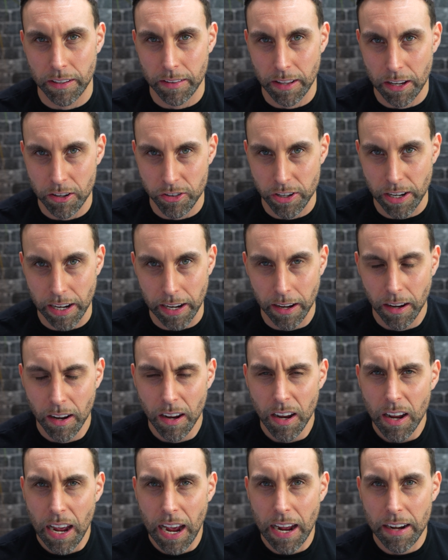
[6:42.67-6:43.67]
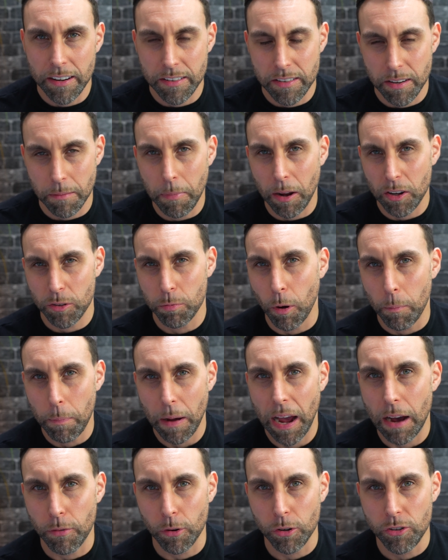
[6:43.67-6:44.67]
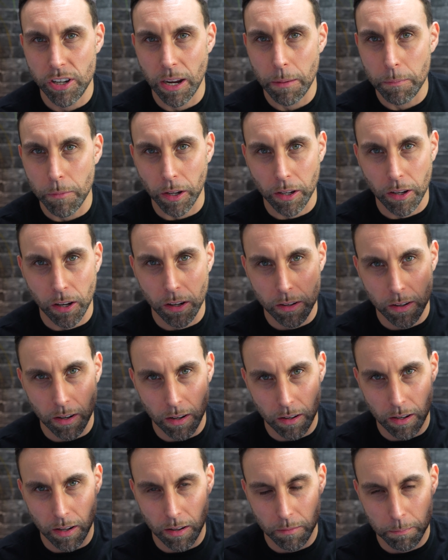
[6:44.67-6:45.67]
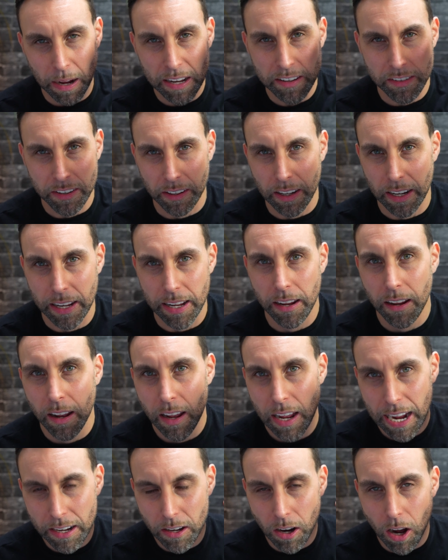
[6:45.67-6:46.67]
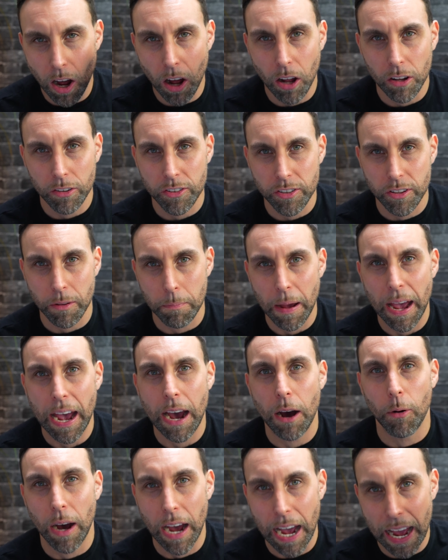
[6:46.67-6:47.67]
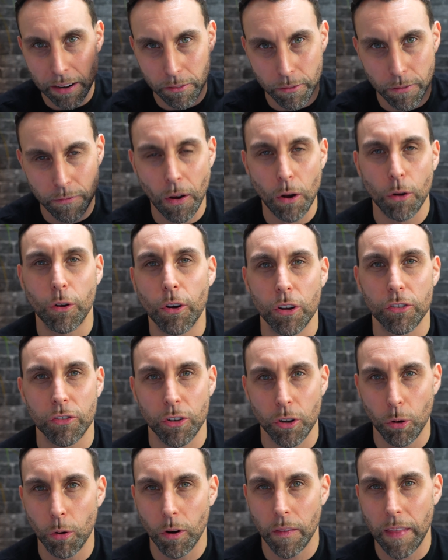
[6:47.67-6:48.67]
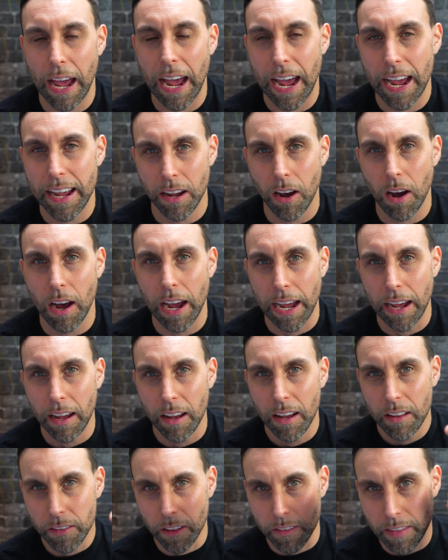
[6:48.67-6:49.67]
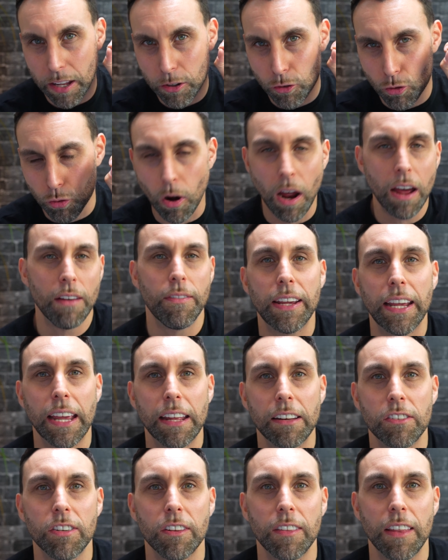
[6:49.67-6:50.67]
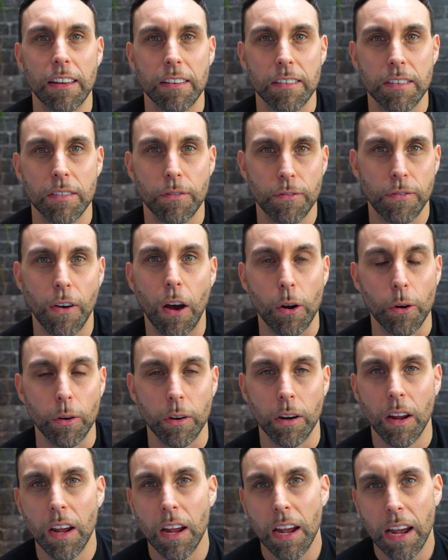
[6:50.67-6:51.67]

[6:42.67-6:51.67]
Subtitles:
this year. And it's a much more powerful chip that can basically enhance the power and focus on all of that AI that they're driving into this phone.